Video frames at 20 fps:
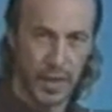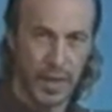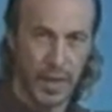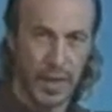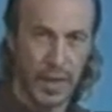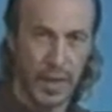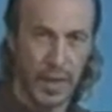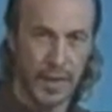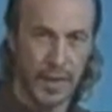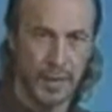
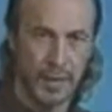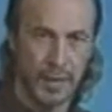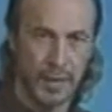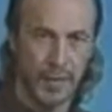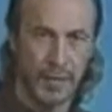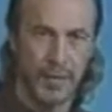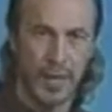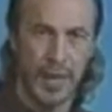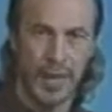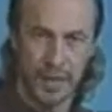And
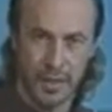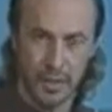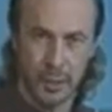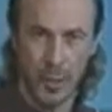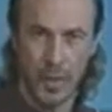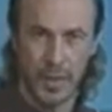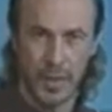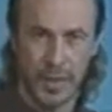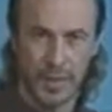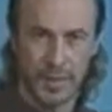that is
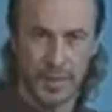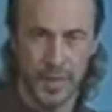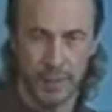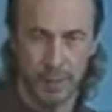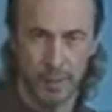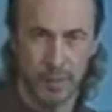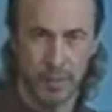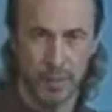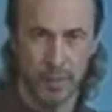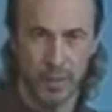quite
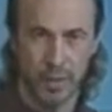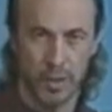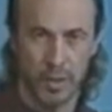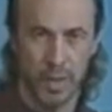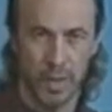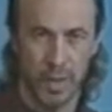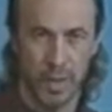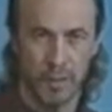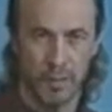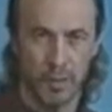acceptable.
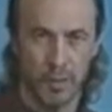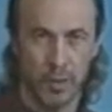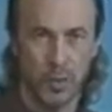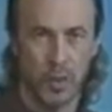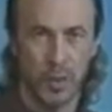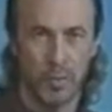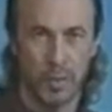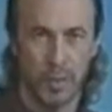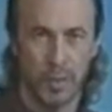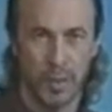You
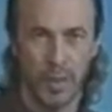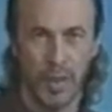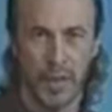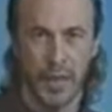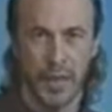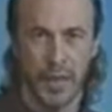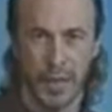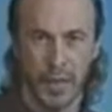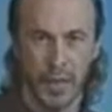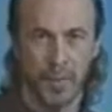can be playing
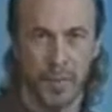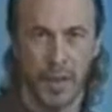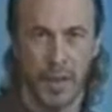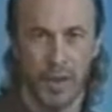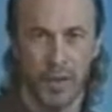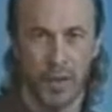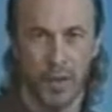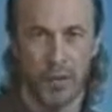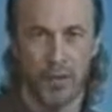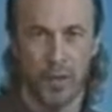an E
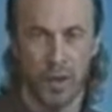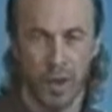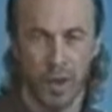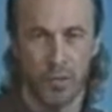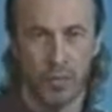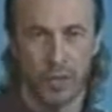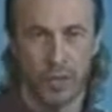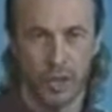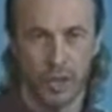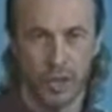minor
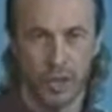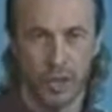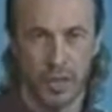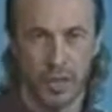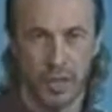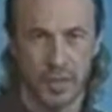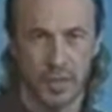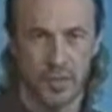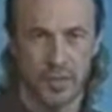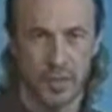over a
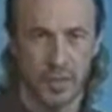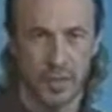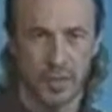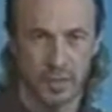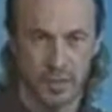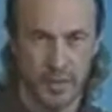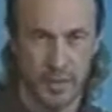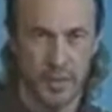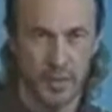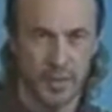G.
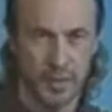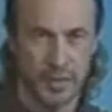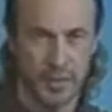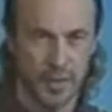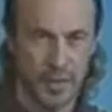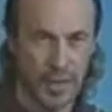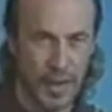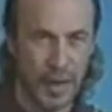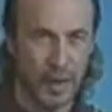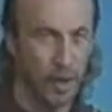It's
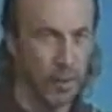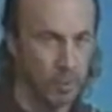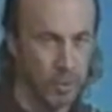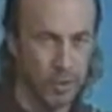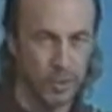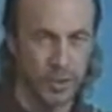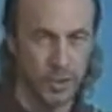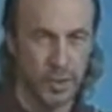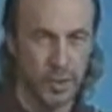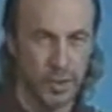allowable,
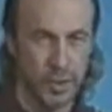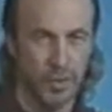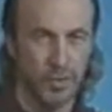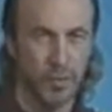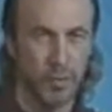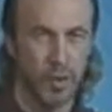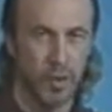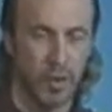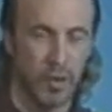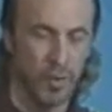so don't even
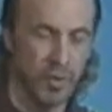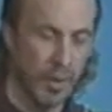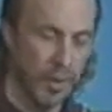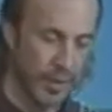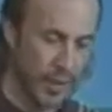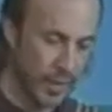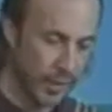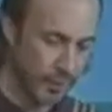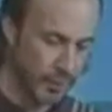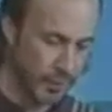worry about that.